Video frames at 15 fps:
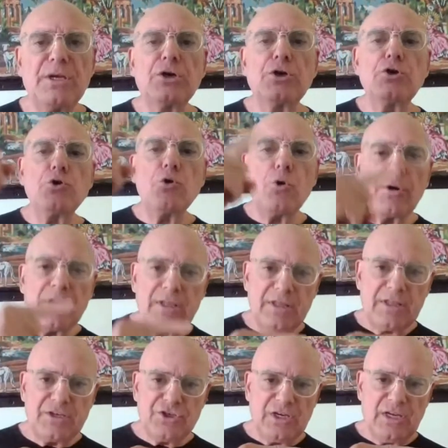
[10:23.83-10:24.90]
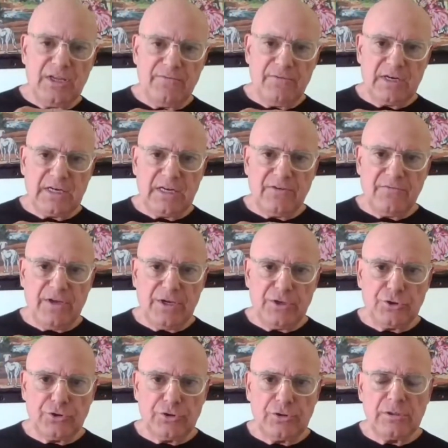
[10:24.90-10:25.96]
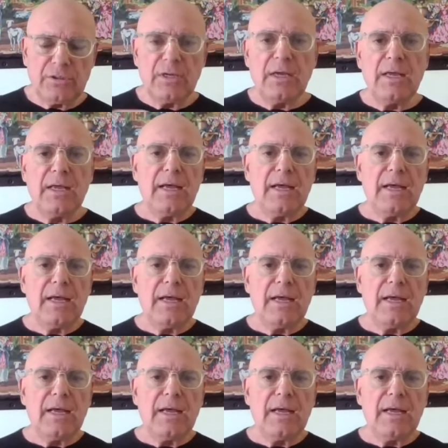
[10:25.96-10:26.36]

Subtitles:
ignoring the Geneva Convention